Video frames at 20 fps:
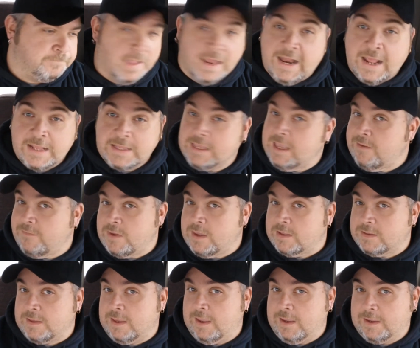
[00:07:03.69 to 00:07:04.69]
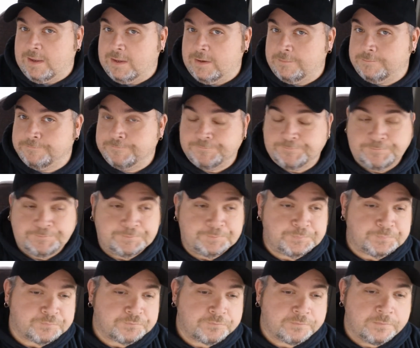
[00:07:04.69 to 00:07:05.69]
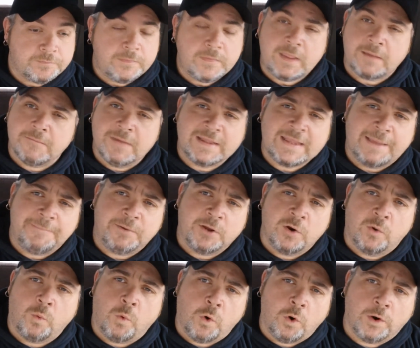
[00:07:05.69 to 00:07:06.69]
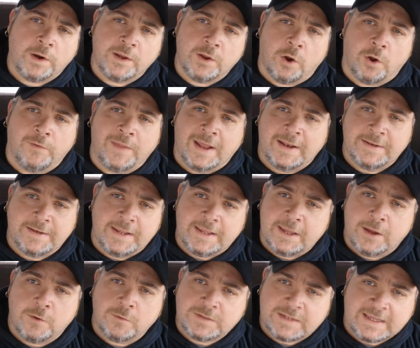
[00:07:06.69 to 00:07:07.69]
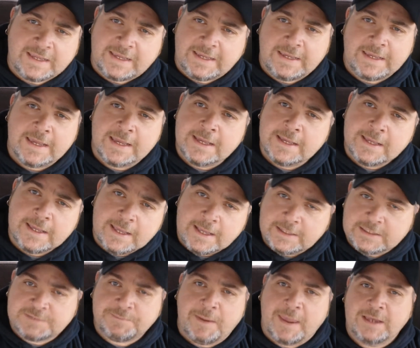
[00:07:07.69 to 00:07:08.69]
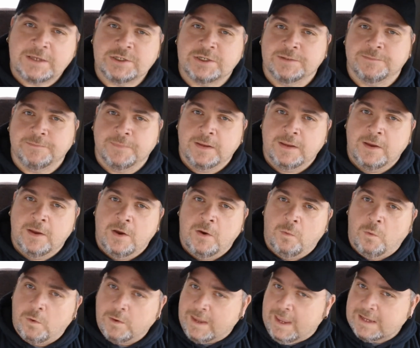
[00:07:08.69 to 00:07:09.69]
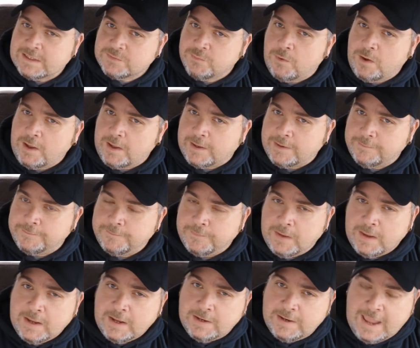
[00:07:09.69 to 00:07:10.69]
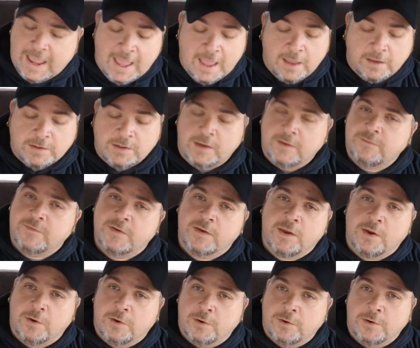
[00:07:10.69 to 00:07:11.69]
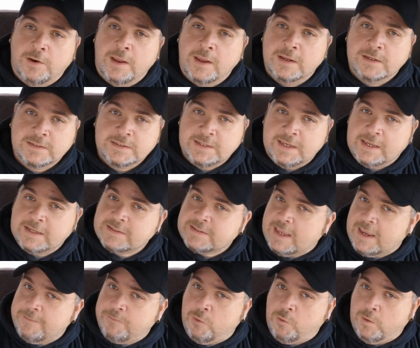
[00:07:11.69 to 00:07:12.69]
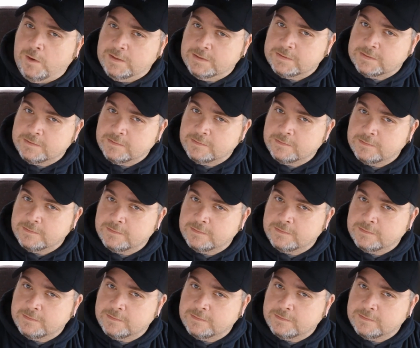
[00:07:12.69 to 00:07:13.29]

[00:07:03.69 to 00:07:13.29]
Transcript: They didn't give you a ticket, but they put a warning on that DOT inspection. Well, guess what? Now you've accrued CSA points.